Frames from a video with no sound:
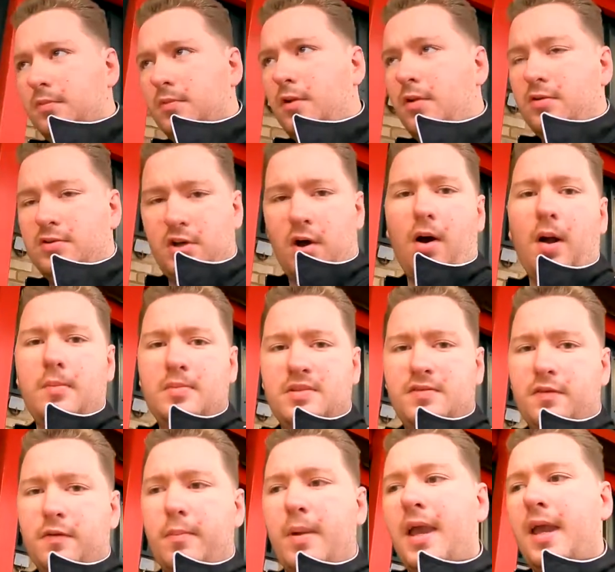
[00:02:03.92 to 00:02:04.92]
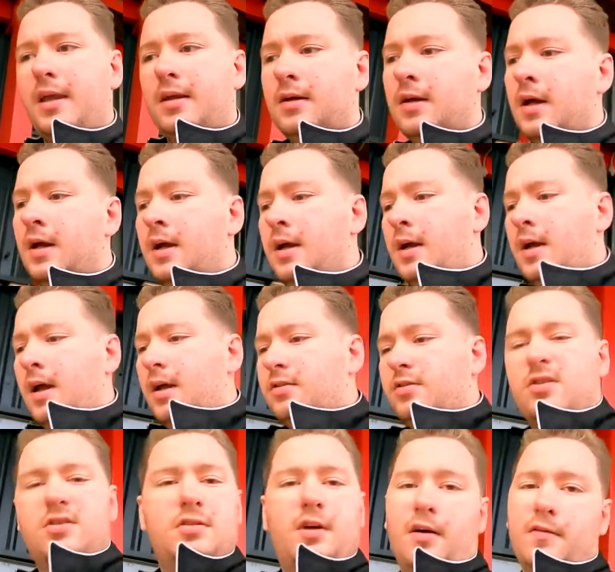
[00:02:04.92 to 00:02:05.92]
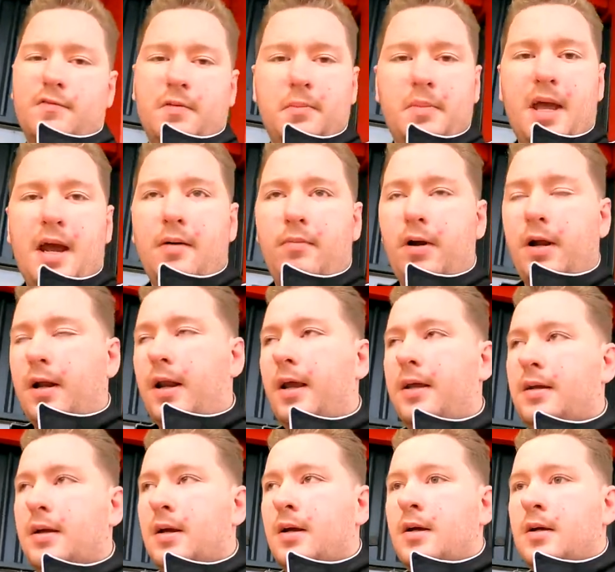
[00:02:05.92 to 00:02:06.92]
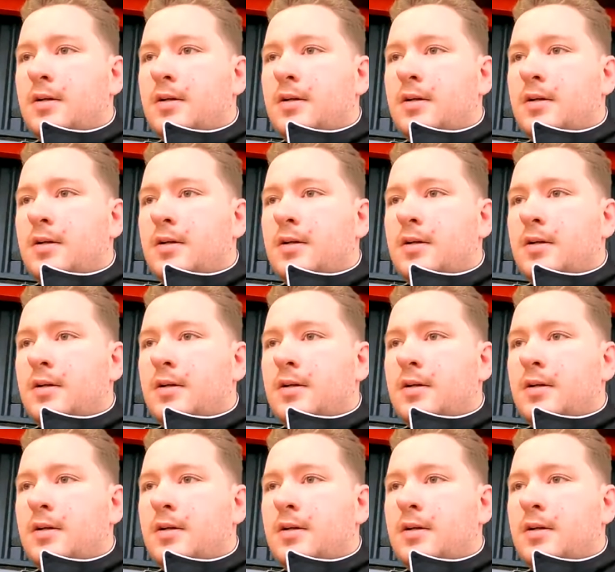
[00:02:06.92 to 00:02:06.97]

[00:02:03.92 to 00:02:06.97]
new times for me, and just go from there really.